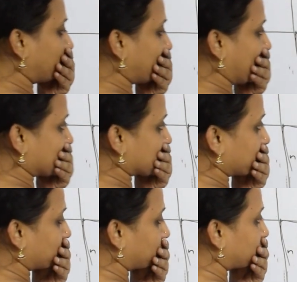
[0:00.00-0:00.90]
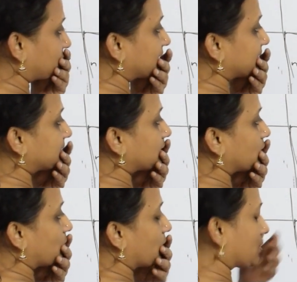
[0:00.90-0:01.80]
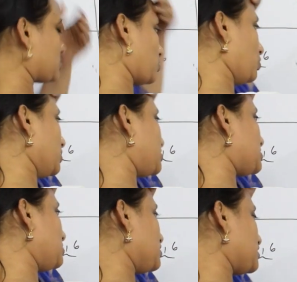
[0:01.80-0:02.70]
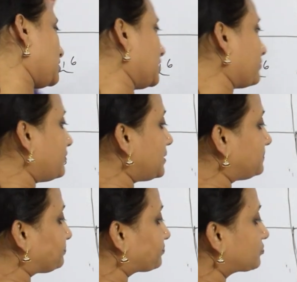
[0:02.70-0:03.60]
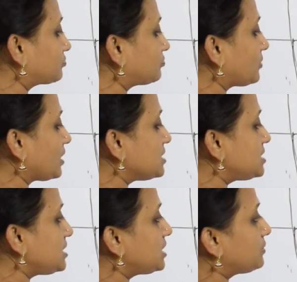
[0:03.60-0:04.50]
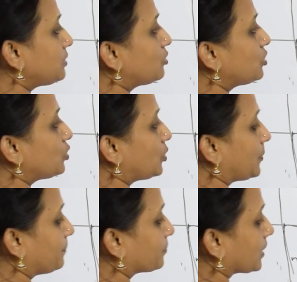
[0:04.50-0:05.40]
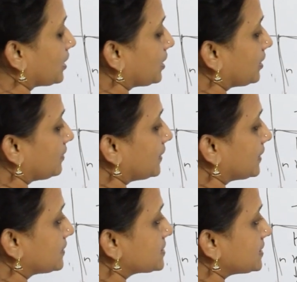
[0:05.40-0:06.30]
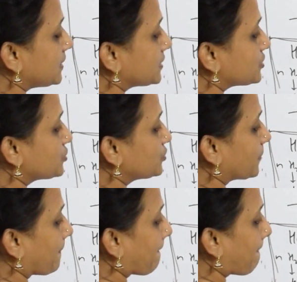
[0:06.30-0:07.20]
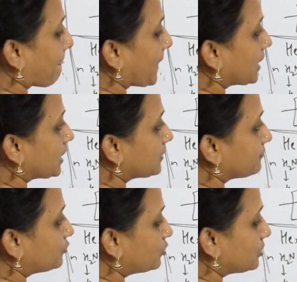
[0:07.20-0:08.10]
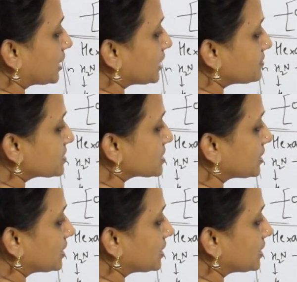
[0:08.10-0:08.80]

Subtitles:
Next, this all the water is OH is lost. You're left with C double bond O. Then CH2 taken 4 times.